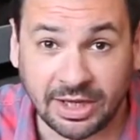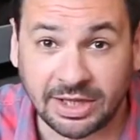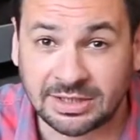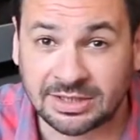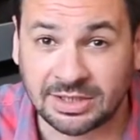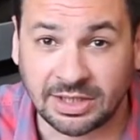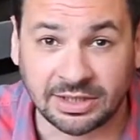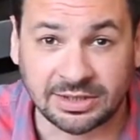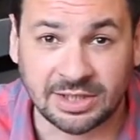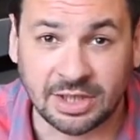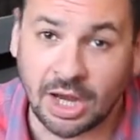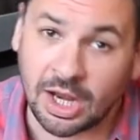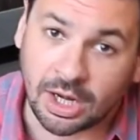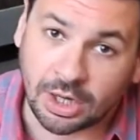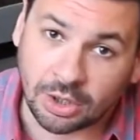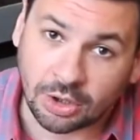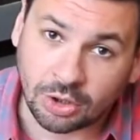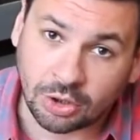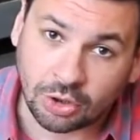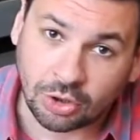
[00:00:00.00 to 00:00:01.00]
It's
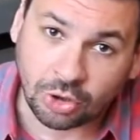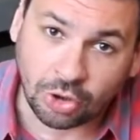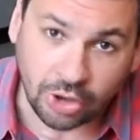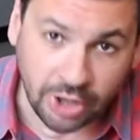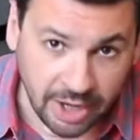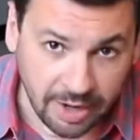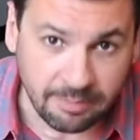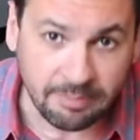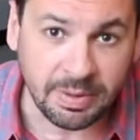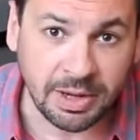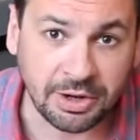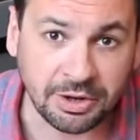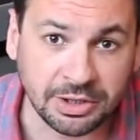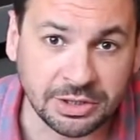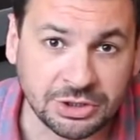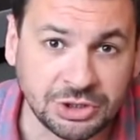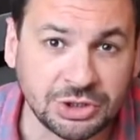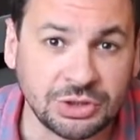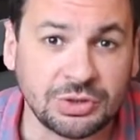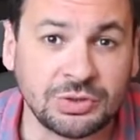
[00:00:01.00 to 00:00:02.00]
got cranberry
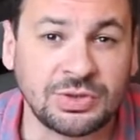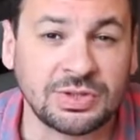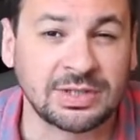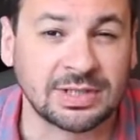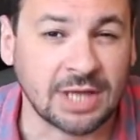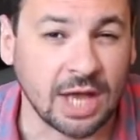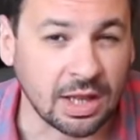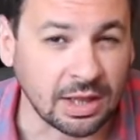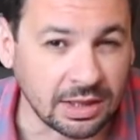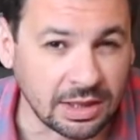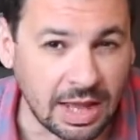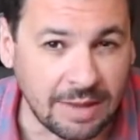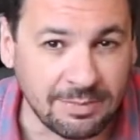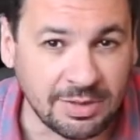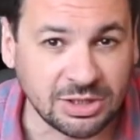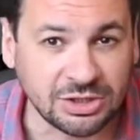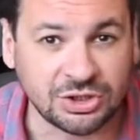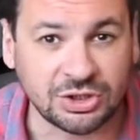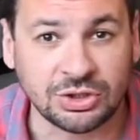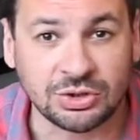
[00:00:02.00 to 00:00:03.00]
juice, it's got
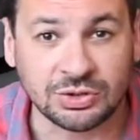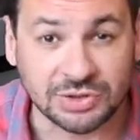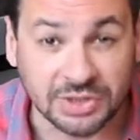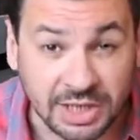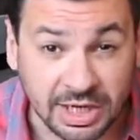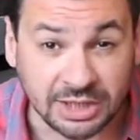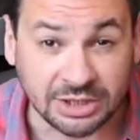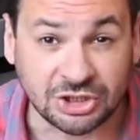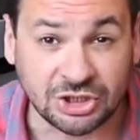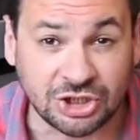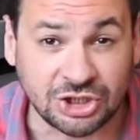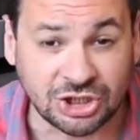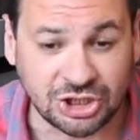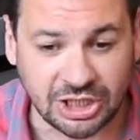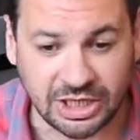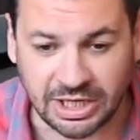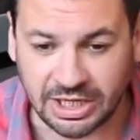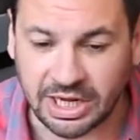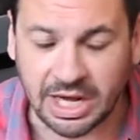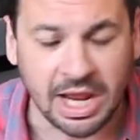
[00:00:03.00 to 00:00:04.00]
lemon juice, and it's
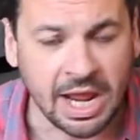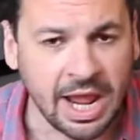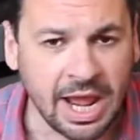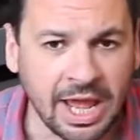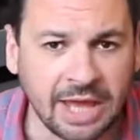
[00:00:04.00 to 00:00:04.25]
gin,